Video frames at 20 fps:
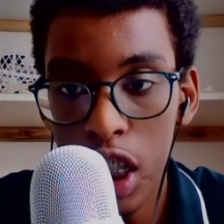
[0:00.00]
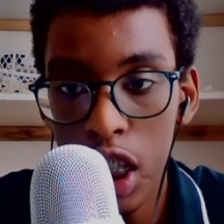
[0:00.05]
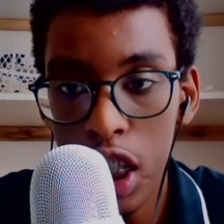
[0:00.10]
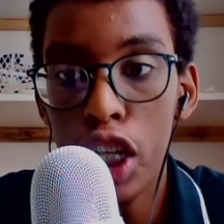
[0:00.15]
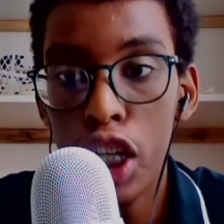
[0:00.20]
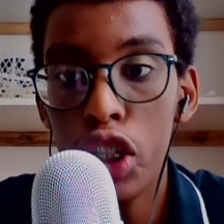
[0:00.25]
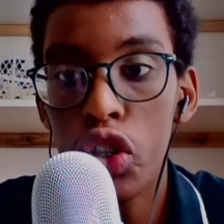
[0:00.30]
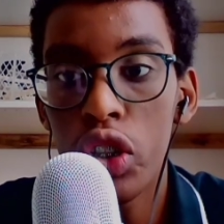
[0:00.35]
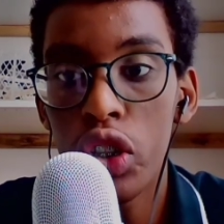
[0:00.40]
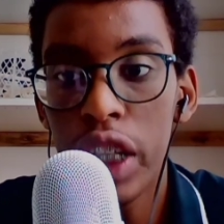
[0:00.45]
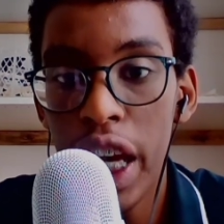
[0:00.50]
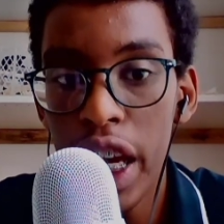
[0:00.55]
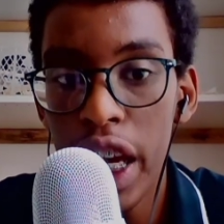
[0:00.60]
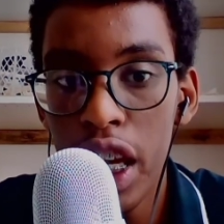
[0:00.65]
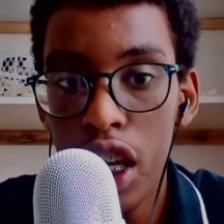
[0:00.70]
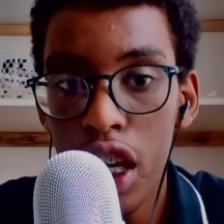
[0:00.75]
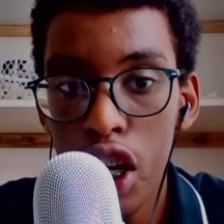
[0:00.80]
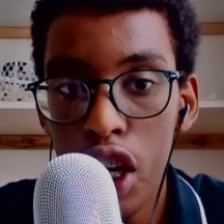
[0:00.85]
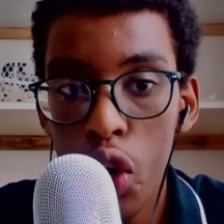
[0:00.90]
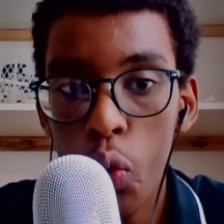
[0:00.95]
Today,
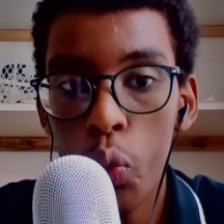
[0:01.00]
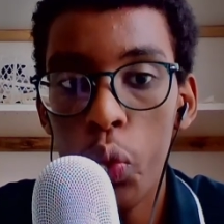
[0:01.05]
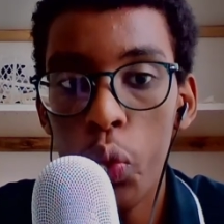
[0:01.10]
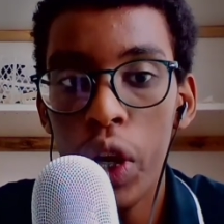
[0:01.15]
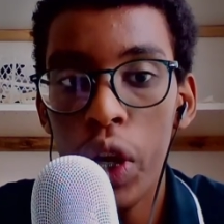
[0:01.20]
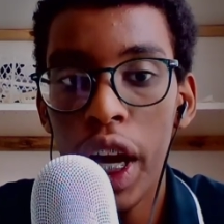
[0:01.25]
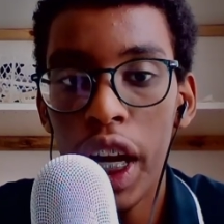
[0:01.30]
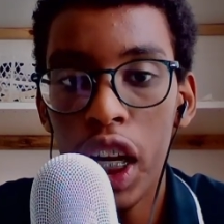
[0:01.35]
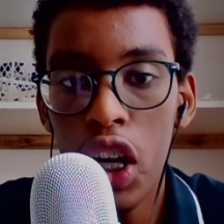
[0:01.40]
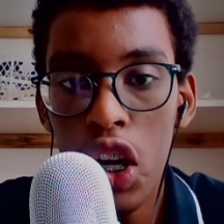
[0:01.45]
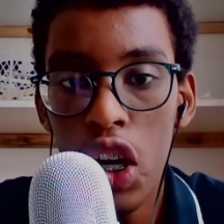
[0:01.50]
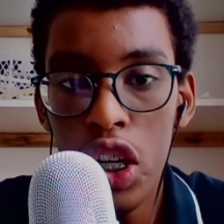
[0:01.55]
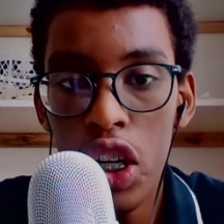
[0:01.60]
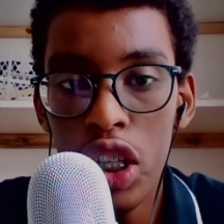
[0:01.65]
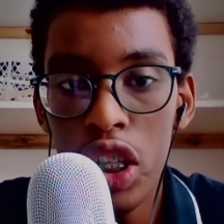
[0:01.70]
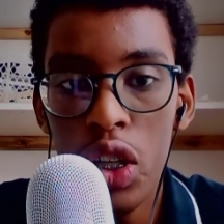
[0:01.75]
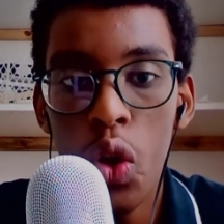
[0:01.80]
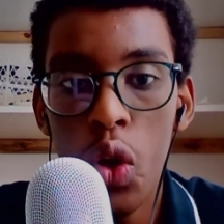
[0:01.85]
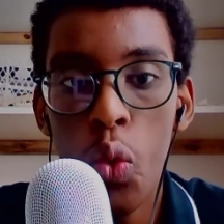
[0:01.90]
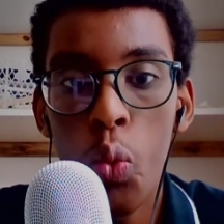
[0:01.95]
we are going
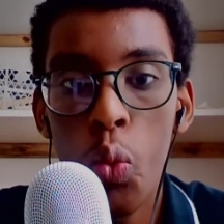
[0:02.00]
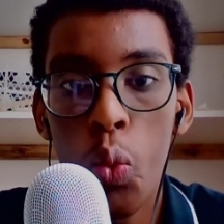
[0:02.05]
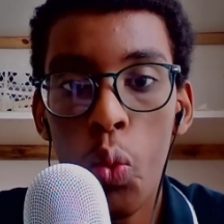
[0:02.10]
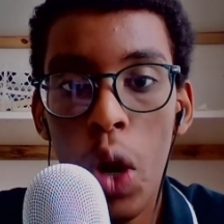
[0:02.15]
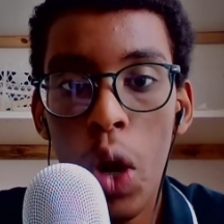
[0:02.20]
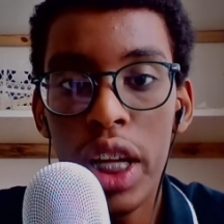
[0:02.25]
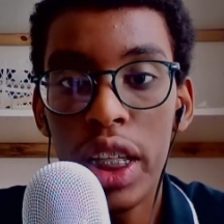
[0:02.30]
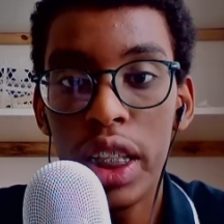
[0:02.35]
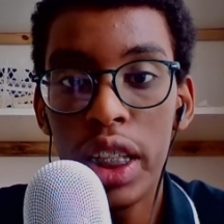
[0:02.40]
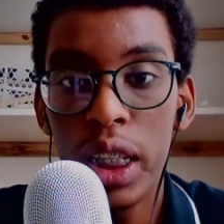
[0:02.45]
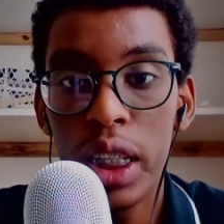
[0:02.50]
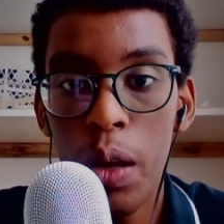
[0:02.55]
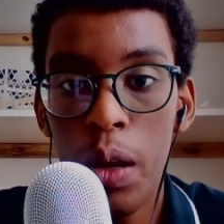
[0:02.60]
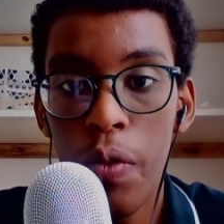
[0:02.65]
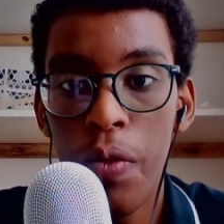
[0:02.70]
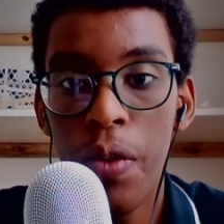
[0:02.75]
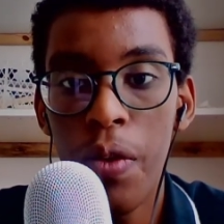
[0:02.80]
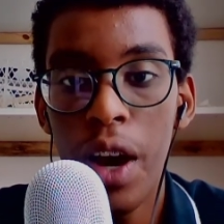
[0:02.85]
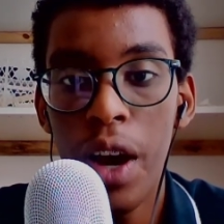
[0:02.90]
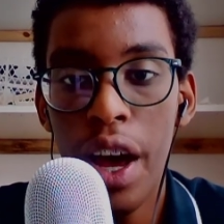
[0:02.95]
one step
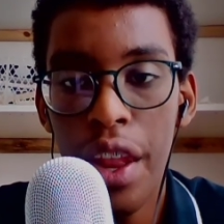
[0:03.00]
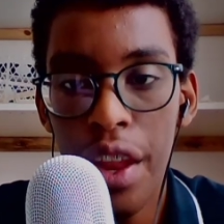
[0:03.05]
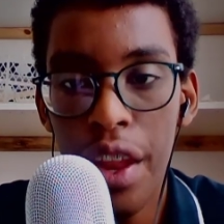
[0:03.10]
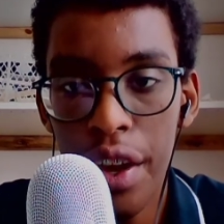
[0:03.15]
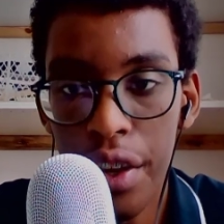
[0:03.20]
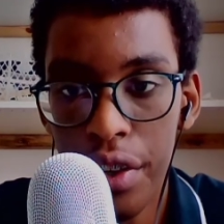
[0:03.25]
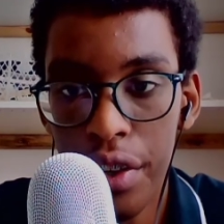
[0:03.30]
further.